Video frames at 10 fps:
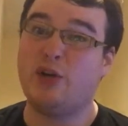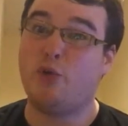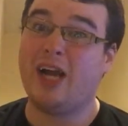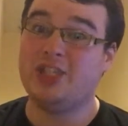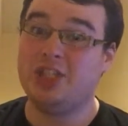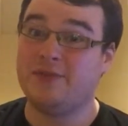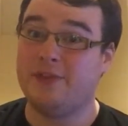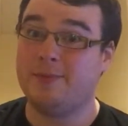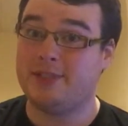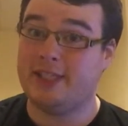the rations for
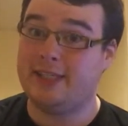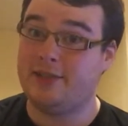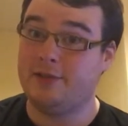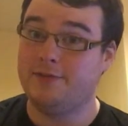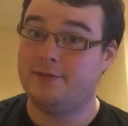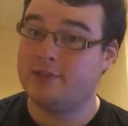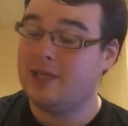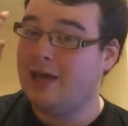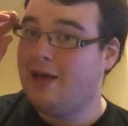themselves.